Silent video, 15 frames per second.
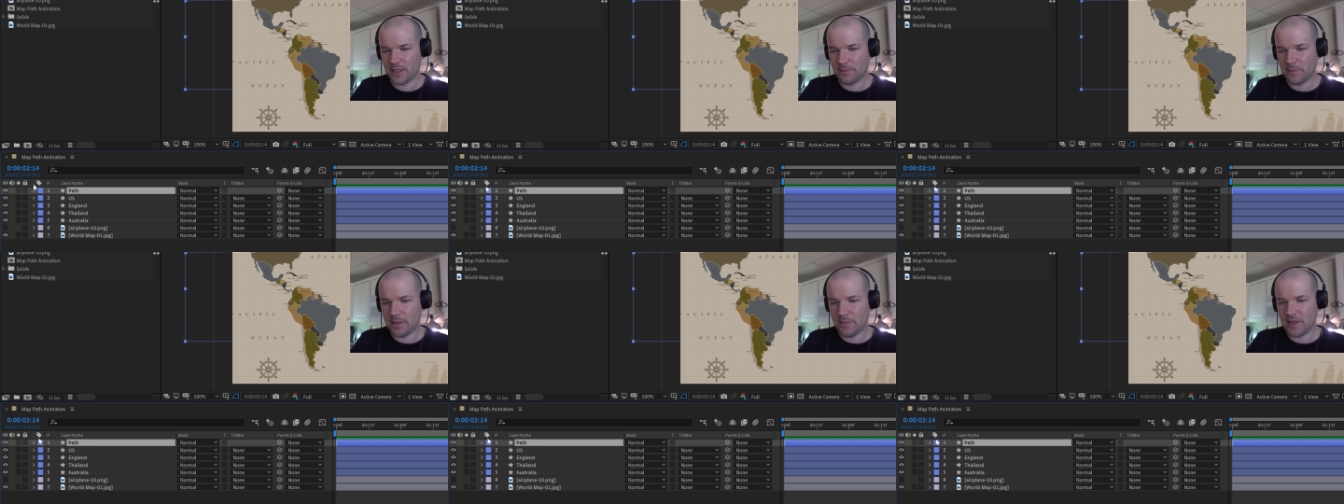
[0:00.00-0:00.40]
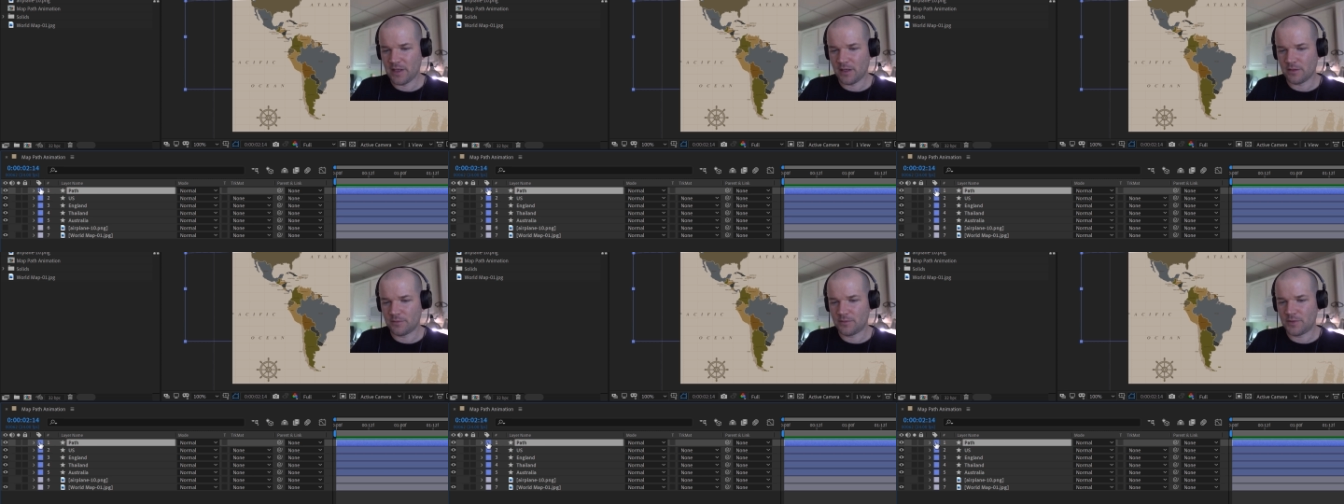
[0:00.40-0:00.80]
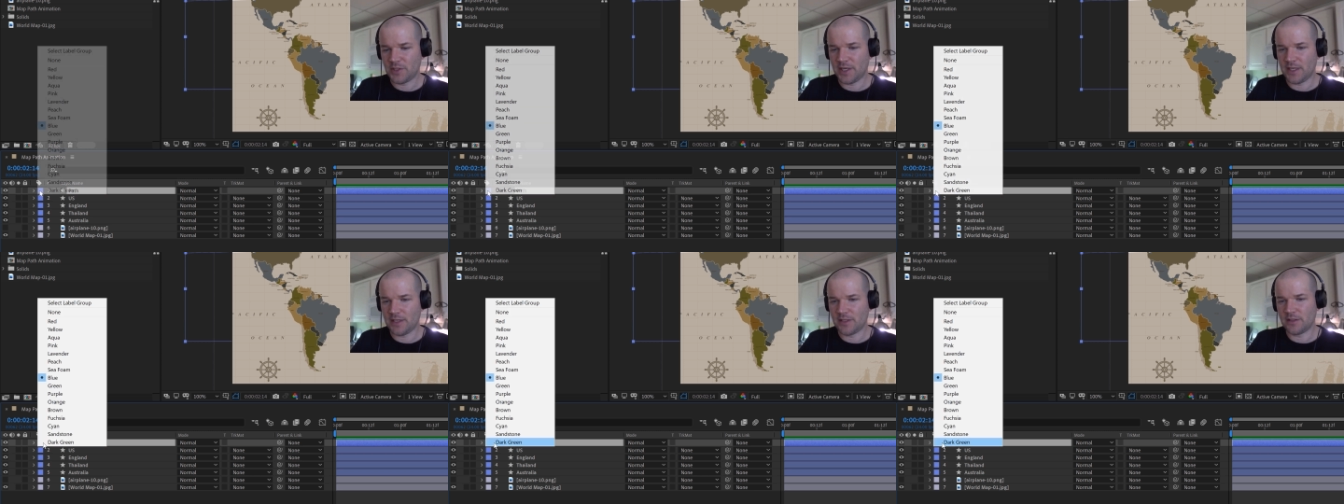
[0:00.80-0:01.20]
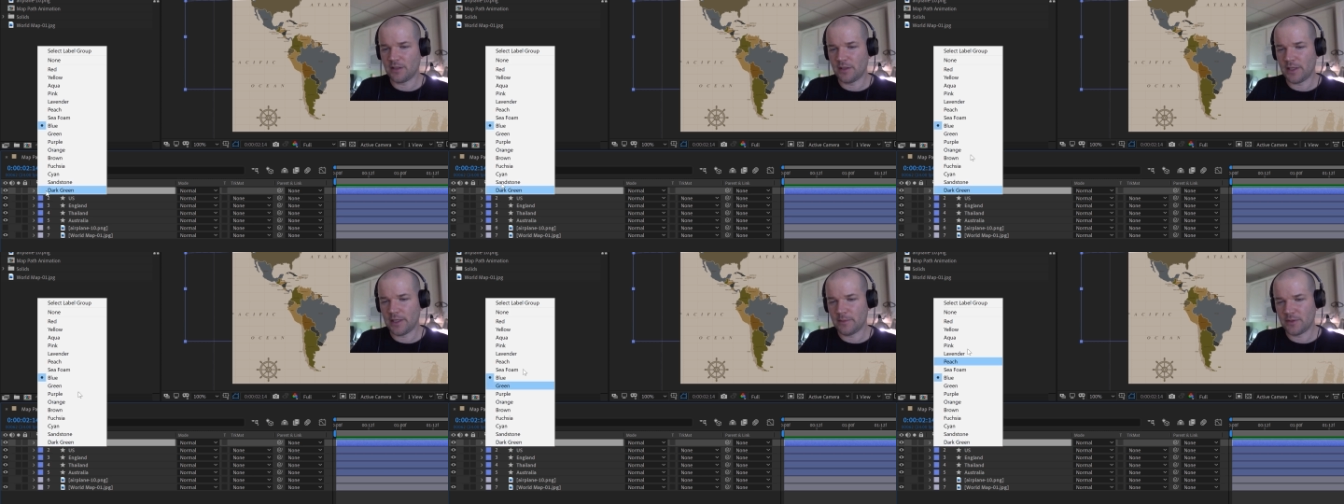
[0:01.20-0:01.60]
And maybe I'll change
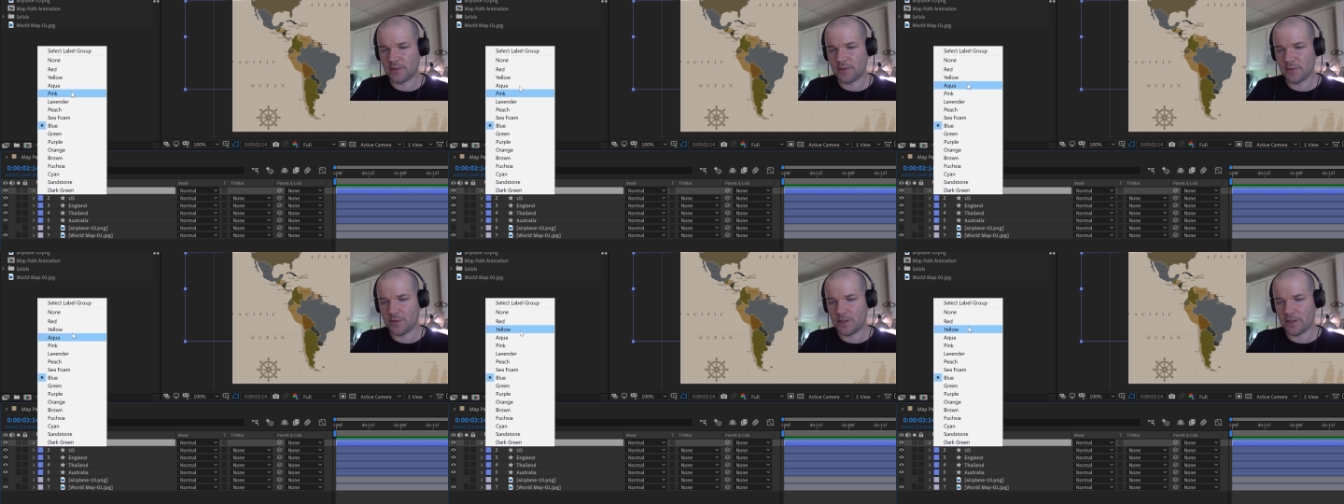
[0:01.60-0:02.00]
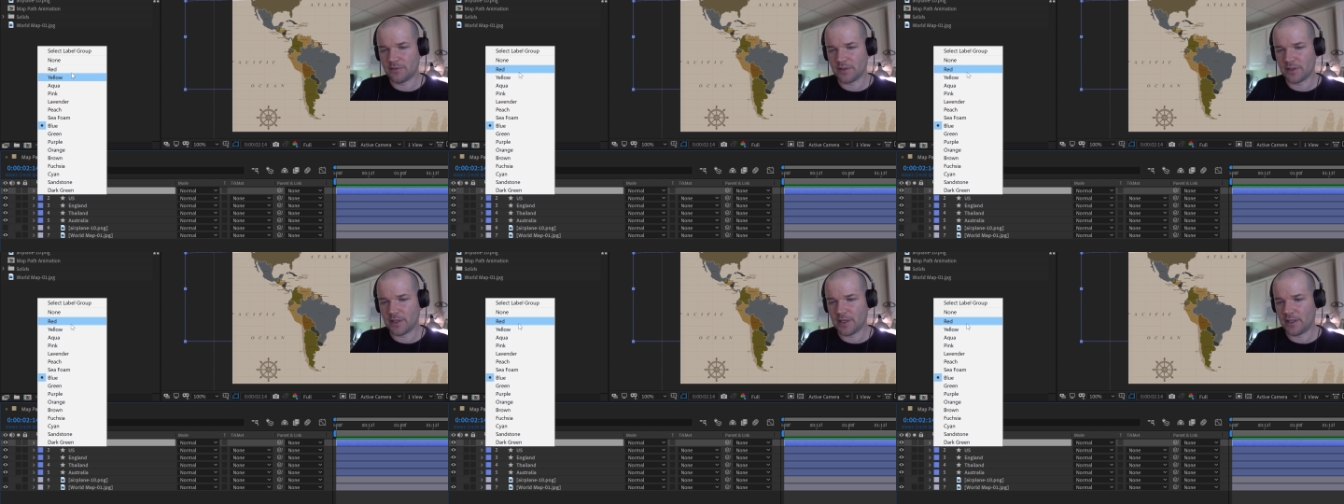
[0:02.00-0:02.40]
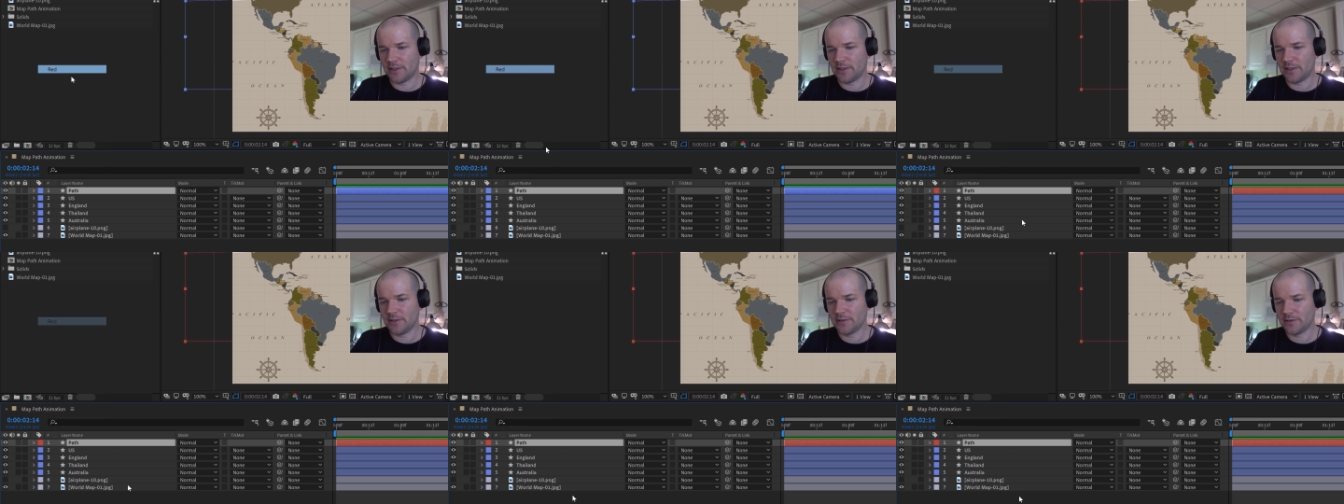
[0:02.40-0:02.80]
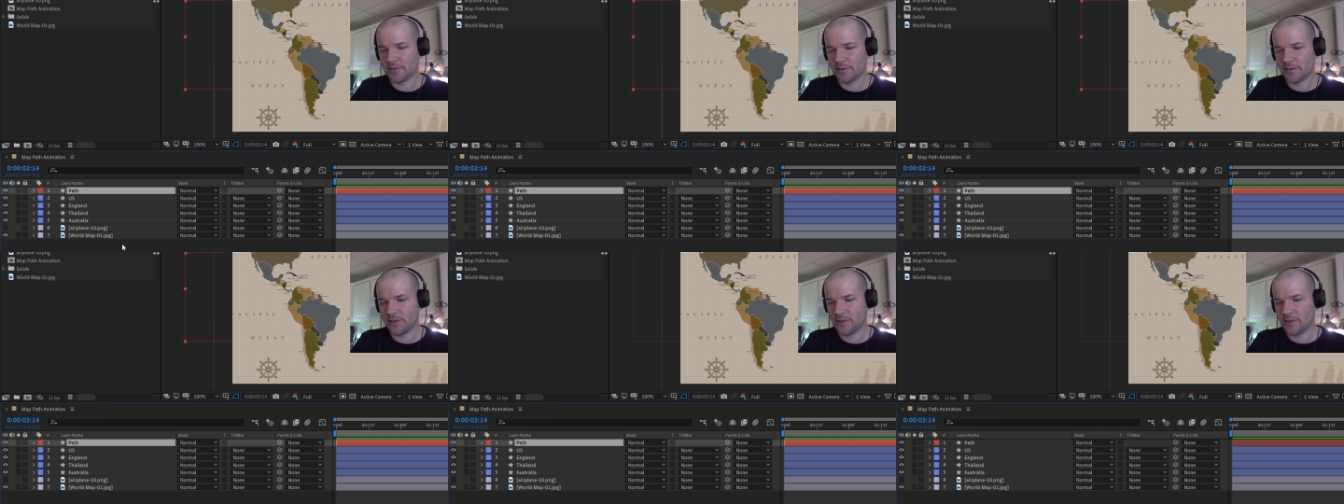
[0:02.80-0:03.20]
the label to a different color
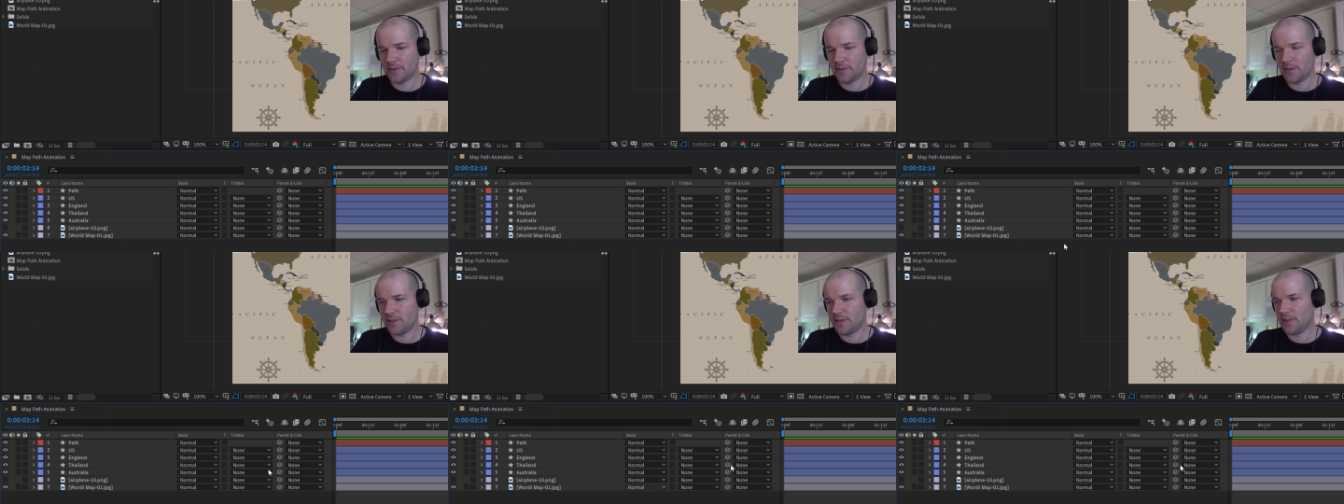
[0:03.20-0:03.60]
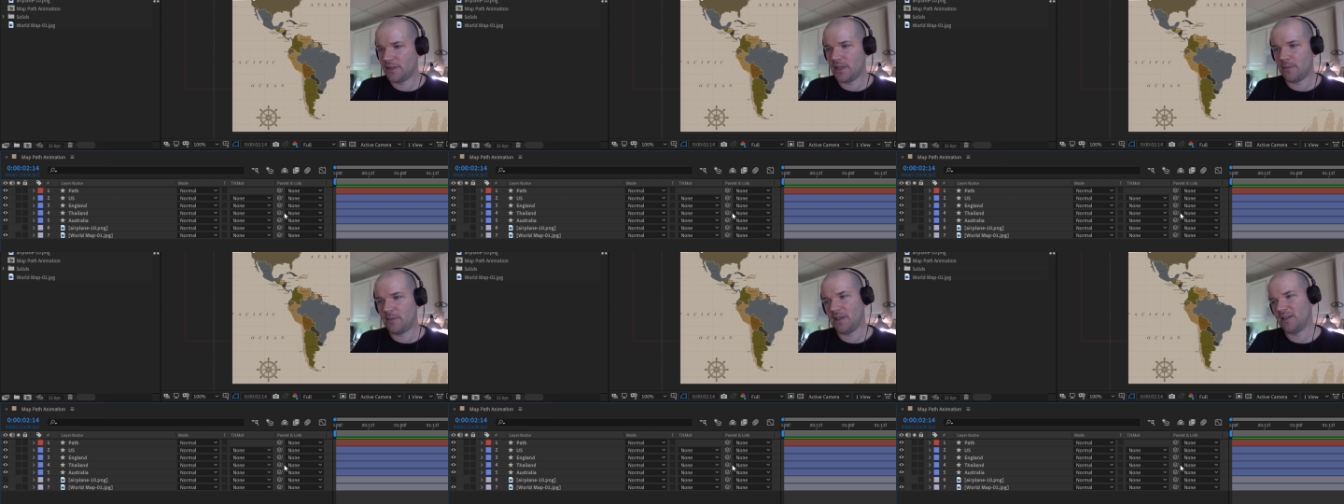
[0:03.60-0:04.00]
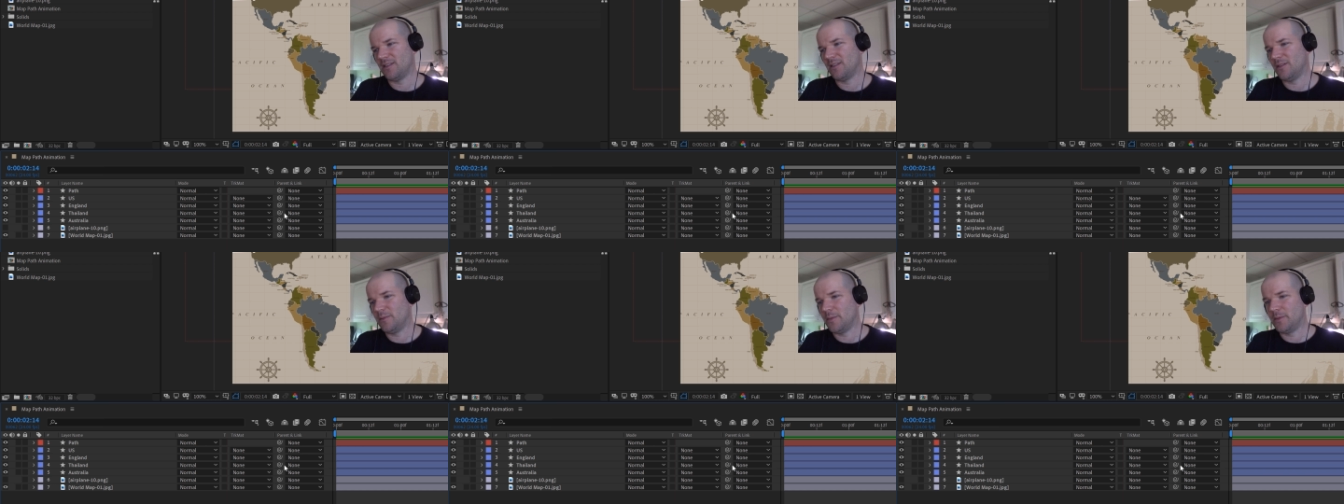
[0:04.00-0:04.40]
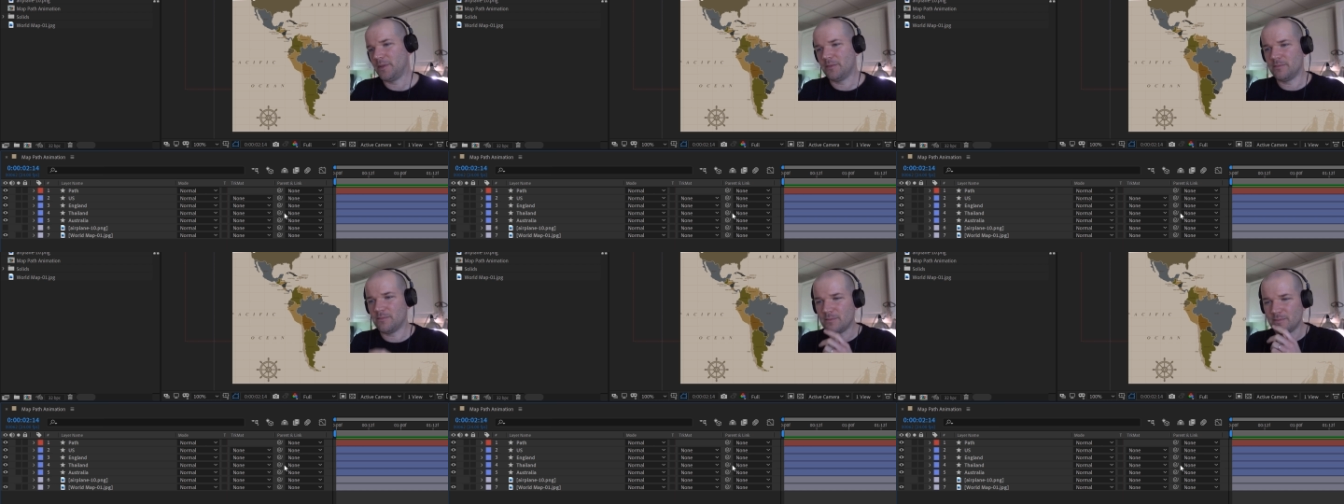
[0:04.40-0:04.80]
just to keep things a little
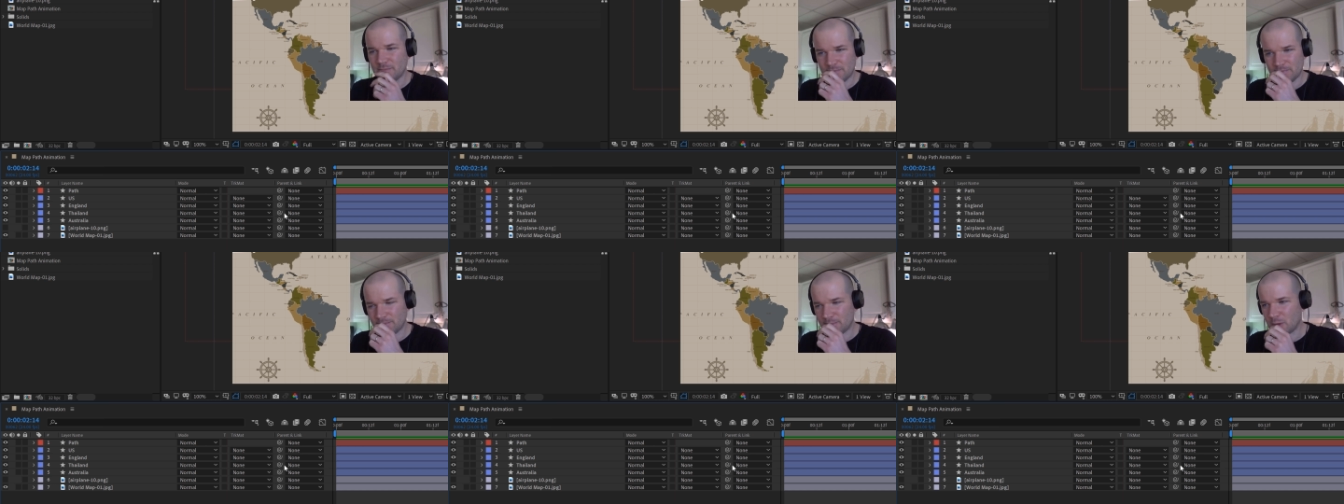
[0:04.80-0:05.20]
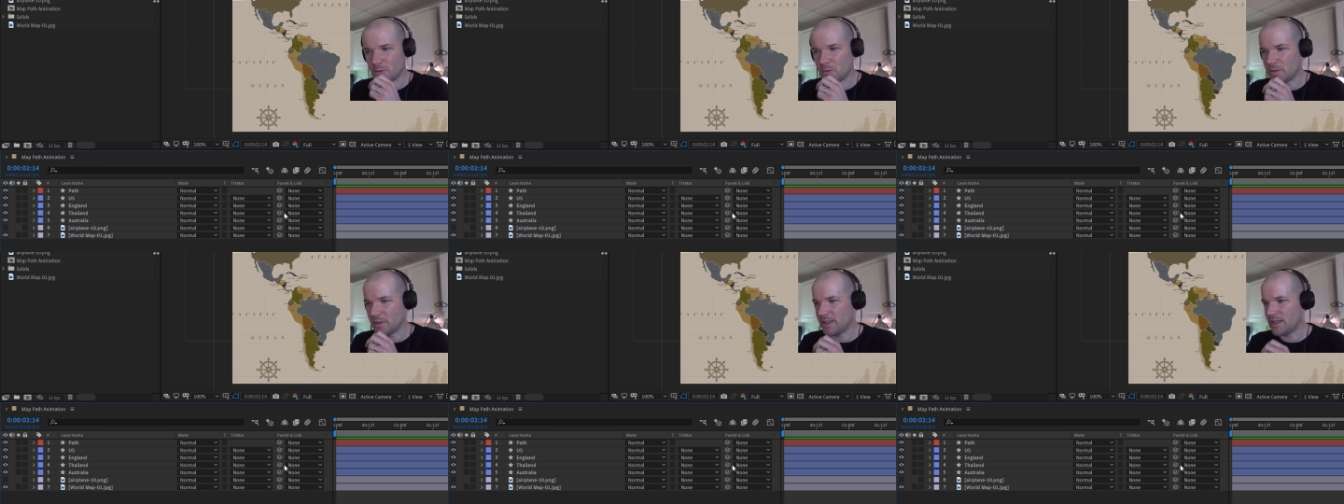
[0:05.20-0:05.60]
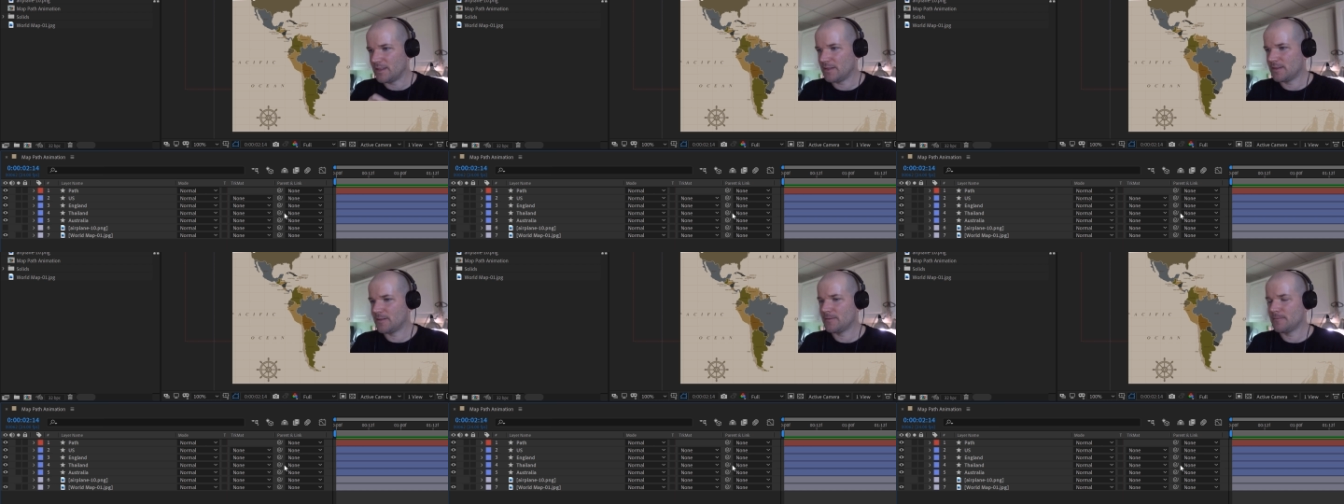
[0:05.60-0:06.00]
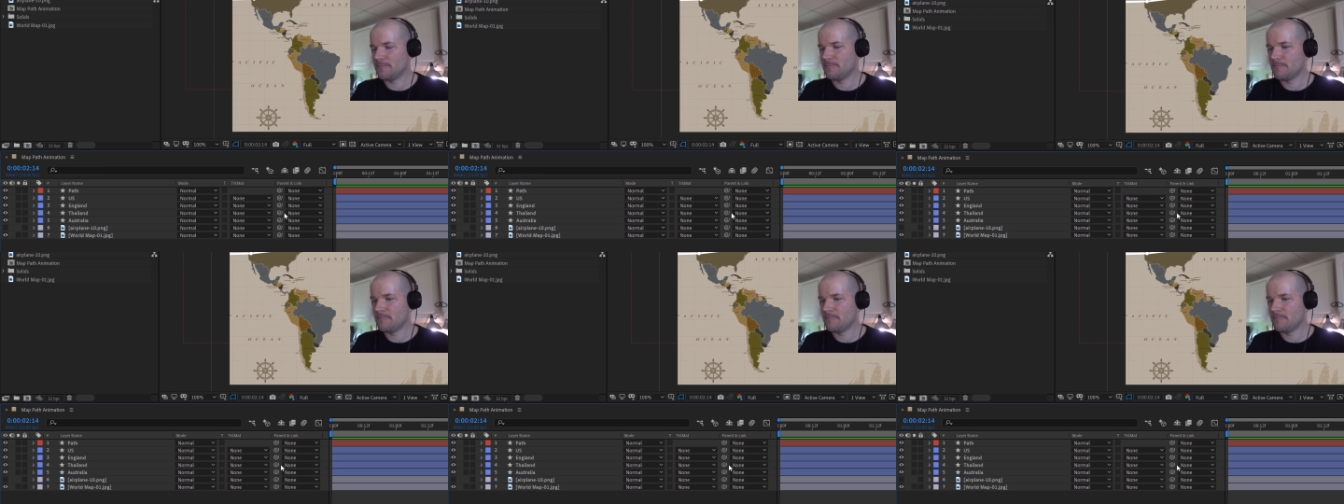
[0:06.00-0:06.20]
bit more organized.